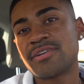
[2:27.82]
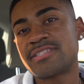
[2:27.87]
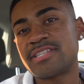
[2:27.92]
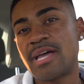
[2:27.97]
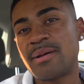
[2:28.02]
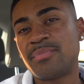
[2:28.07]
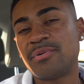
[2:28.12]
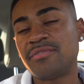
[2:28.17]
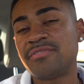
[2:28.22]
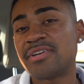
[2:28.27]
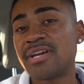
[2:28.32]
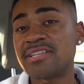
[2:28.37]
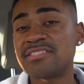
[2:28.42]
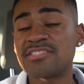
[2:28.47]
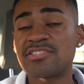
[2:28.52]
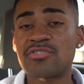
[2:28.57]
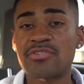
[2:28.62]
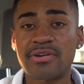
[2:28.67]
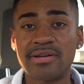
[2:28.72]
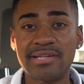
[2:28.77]
example, if your
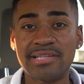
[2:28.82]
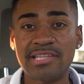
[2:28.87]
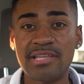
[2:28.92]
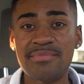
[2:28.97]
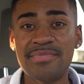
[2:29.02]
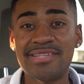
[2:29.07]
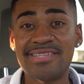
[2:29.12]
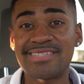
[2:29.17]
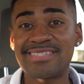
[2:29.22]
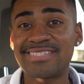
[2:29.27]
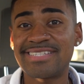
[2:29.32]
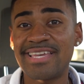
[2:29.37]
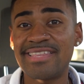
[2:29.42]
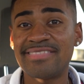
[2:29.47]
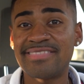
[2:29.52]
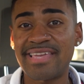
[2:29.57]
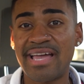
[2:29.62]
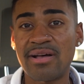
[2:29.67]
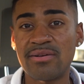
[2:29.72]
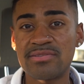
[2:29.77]
guys' credit limit is
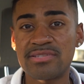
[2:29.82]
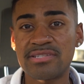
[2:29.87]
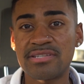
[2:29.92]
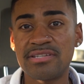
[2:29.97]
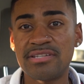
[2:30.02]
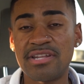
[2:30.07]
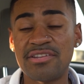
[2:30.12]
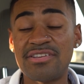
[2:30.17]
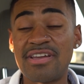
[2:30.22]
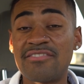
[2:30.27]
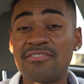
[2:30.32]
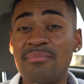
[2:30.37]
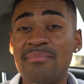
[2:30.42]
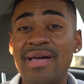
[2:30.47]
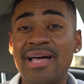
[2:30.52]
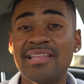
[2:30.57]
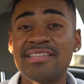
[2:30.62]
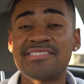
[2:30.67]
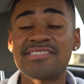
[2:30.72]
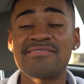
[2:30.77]
10,000 and you have a
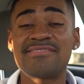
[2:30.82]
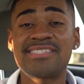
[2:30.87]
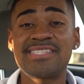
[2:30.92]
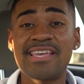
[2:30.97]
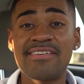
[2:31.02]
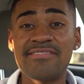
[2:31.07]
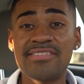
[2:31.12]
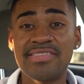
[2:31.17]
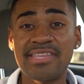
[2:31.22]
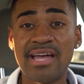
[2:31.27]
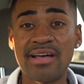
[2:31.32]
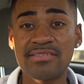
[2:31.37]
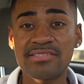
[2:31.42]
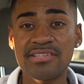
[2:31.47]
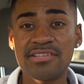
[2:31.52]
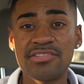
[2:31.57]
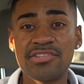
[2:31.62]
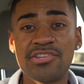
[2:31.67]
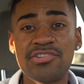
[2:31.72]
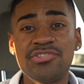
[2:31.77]
balance of
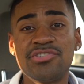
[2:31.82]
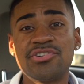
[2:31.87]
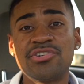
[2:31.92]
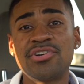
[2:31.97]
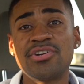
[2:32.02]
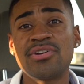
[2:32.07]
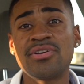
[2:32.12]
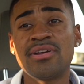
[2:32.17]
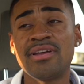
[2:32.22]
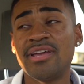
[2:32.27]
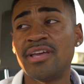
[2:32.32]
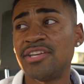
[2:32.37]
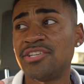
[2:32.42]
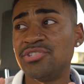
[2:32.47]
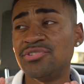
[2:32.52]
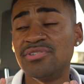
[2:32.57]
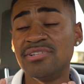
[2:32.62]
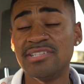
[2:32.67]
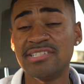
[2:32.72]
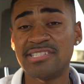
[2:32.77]
7,000, then your
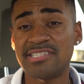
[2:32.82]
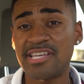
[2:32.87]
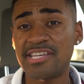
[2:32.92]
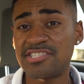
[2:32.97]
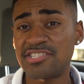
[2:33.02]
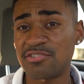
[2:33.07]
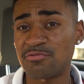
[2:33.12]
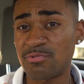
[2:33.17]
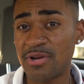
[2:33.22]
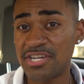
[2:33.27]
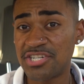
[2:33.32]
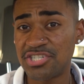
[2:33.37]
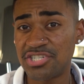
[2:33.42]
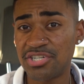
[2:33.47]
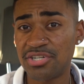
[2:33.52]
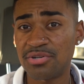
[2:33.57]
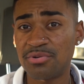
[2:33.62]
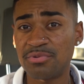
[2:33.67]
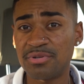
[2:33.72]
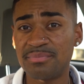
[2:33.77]
utilization
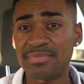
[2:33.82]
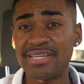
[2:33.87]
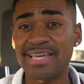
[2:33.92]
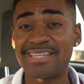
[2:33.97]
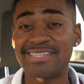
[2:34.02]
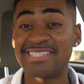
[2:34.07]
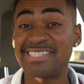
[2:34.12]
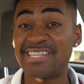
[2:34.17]
ratio would be at